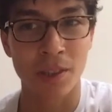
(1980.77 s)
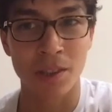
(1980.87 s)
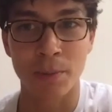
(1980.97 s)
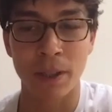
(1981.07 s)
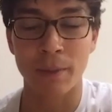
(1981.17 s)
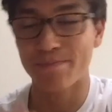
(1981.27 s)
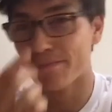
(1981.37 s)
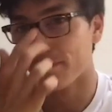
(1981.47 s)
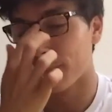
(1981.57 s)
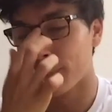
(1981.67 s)
is a bit,
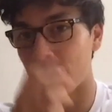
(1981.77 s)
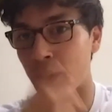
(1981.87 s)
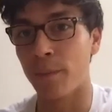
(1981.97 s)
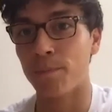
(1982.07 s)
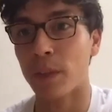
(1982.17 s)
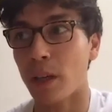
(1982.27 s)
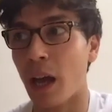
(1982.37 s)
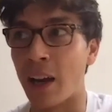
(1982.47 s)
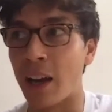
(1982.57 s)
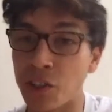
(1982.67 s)
and
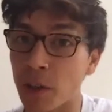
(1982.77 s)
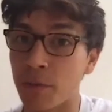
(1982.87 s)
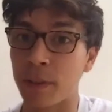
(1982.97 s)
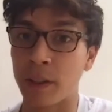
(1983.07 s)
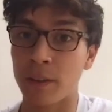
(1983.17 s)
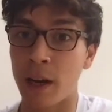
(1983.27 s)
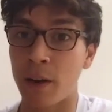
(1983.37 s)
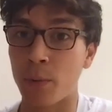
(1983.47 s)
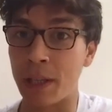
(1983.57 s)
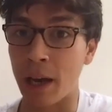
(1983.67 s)
I don't think that
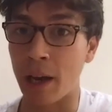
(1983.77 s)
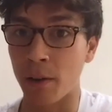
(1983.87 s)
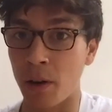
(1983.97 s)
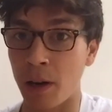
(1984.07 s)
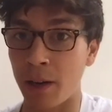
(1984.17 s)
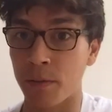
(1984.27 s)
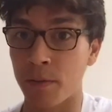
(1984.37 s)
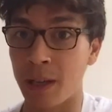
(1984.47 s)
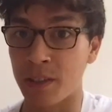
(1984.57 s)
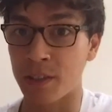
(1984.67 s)
we get a lot out of
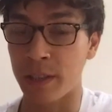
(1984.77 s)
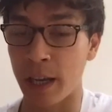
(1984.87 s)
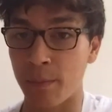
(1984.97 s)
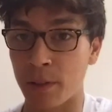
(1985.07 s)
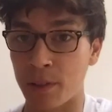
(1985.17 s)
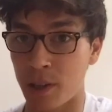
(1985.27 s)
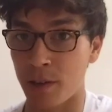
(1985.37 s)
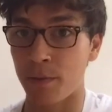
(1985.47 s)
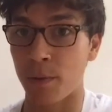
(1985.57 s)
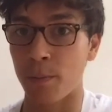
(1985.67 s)
the entertainment
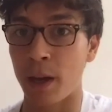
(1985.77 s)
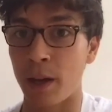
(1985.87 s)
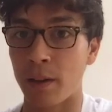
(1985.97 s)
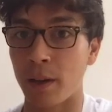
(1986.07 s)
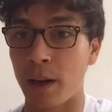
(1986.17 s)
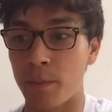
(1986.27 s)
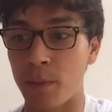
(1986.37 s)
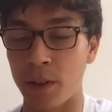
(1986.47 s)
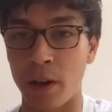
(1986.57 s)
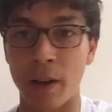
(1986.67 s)
side from that.
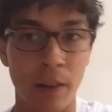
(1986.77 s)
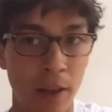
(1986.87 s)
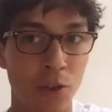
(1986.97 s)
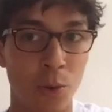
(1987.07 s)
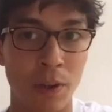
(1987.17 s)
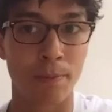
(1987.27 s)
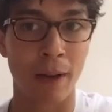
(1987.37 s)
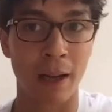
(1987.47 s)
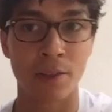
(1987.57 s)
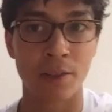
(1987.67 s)
And it's always a
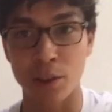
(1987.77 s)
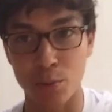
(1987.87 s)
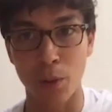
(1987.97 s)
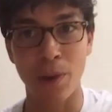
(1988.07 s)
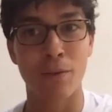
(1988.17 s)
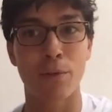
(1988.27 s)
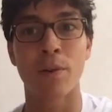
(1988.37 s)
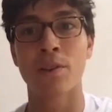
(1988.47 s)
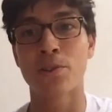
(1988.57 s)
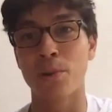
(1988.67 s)
balance. That's why we have
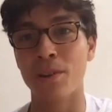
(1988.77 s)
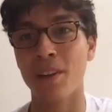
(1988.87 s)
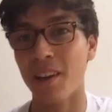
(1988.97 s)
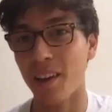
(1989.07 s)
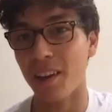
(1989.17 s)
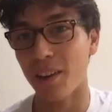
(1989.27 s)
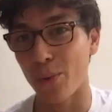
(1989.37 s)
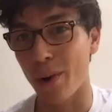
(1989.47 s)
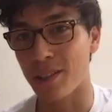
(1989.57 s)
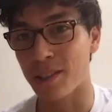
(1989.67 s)
reverse grid
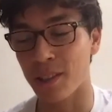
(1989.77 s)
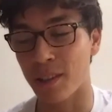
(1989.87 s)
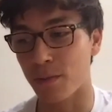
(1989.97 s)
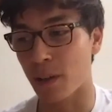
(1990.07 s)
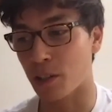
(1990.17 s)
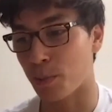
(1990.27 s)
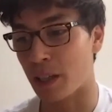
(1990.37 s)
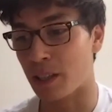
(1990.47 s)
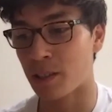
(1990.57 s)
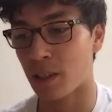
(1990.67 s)
races in the first
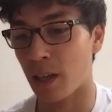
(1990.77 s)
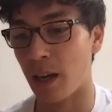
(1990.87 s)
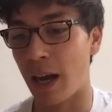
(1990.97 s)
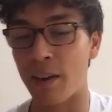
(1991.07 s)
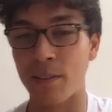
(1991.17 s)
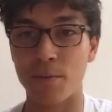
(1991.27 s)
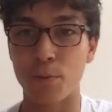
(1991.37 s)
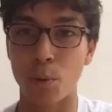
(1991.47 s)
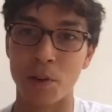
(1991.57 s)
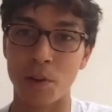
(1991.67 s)
place. And
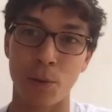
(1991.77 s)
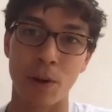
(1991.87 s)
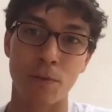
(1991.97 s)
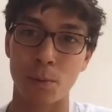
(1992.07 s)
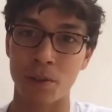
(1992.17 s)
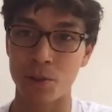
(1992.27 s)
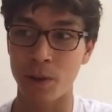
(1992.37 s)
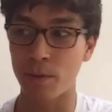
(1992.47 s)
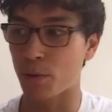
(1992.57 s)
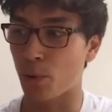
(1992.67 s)
Formula 3 and Formula 2
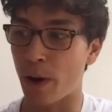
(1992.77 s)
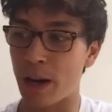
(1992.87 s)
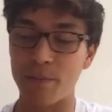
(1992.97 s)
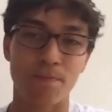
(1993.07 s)
have great